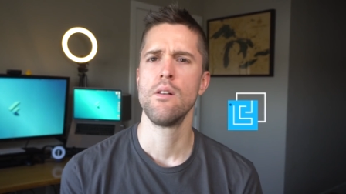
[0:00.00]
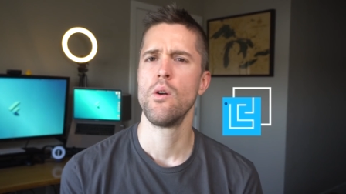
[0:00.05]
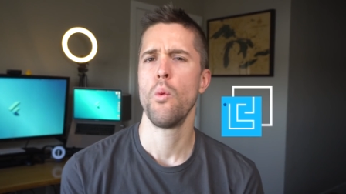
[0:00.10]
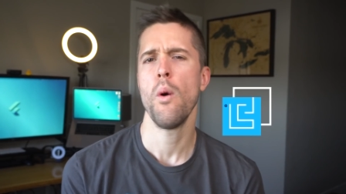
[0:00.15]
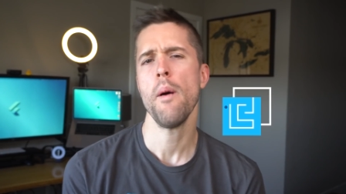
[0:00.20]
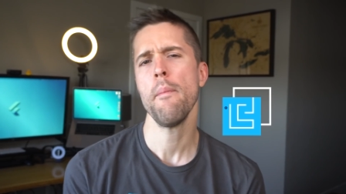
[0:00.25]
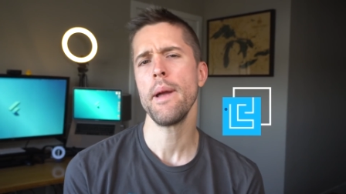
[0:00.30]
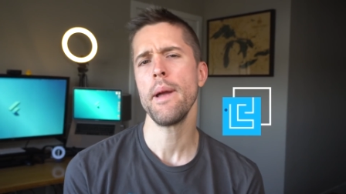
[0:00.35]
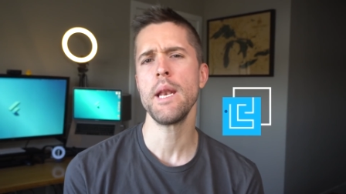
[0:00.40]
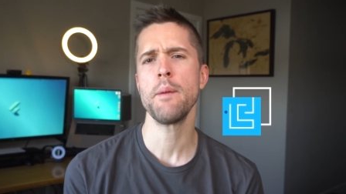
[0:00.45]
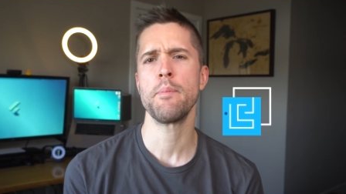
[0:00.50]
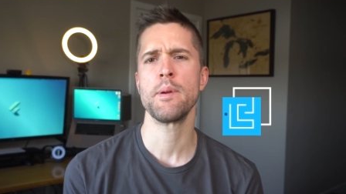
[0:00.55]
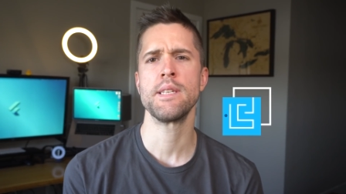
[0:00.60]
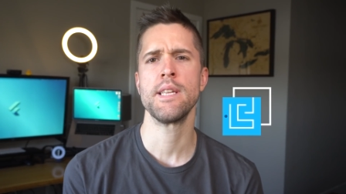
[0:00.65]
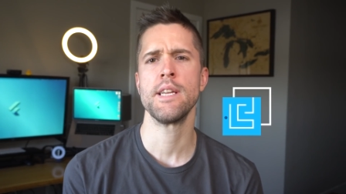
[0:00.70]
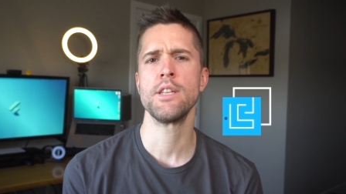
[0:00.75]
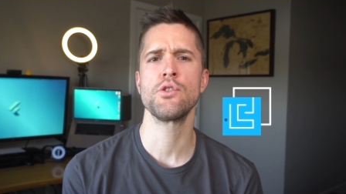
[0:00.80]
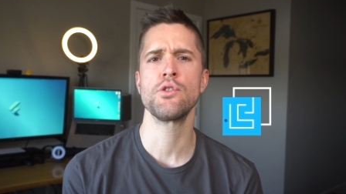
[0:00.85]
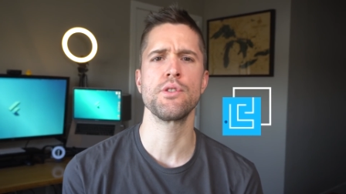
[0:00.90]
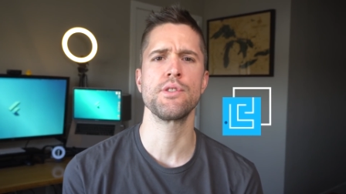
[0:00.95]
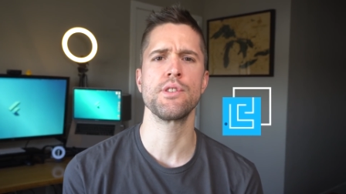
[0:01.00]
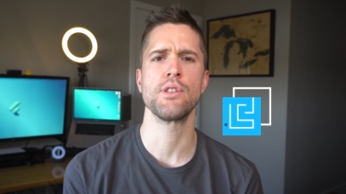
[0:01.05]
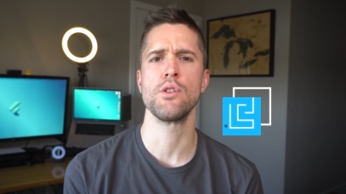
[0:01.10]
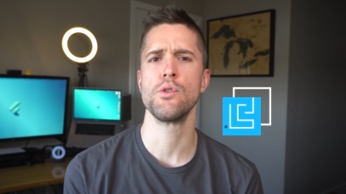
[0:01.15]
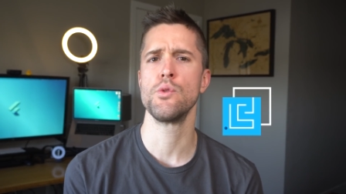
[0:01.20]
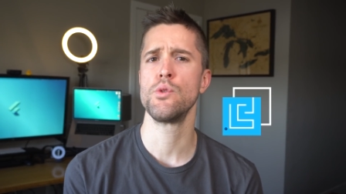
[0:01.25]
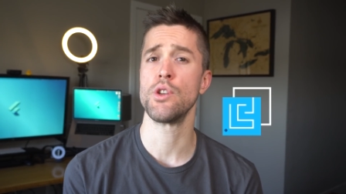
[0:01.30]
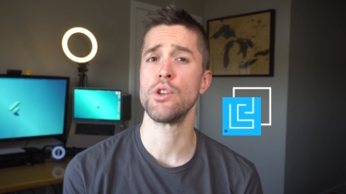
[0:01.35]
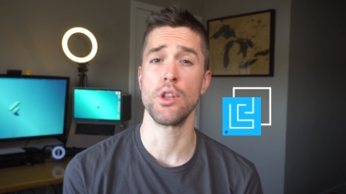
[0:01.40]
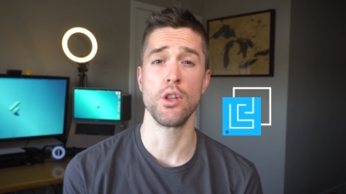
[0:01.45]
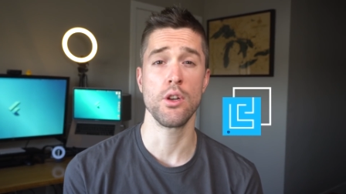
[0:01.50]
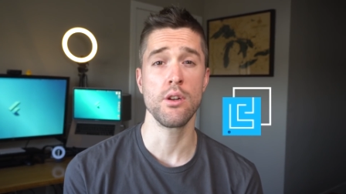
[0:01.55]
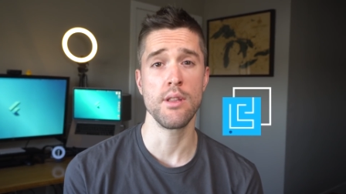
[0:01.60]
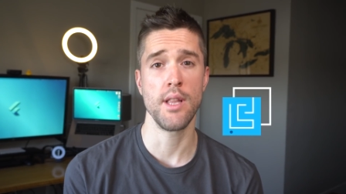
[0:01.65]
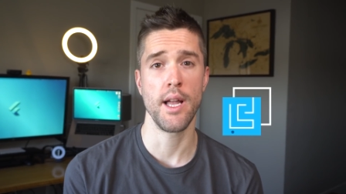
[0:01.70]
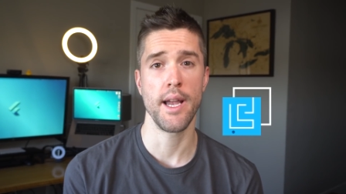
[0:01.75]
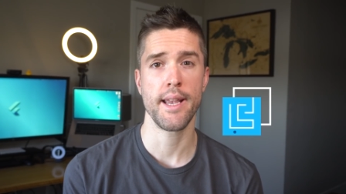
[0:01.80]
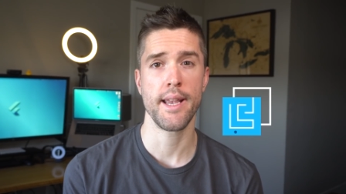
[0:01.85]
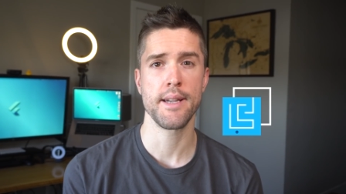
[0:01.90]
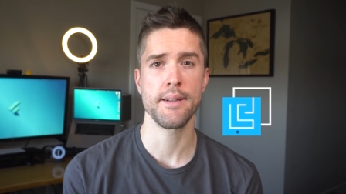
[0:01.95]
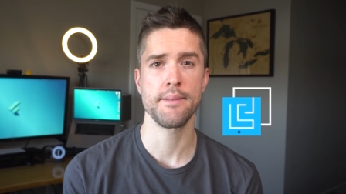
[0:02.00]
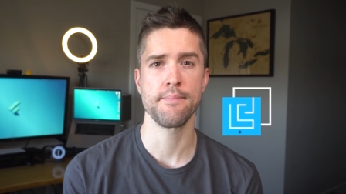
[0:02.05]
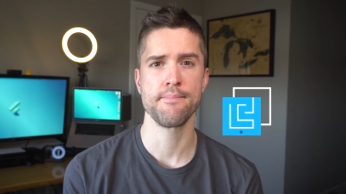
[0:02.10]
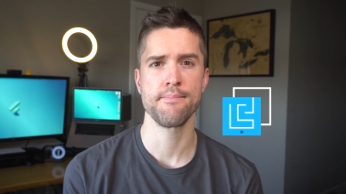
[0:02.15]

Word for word: What might a potential solution look like?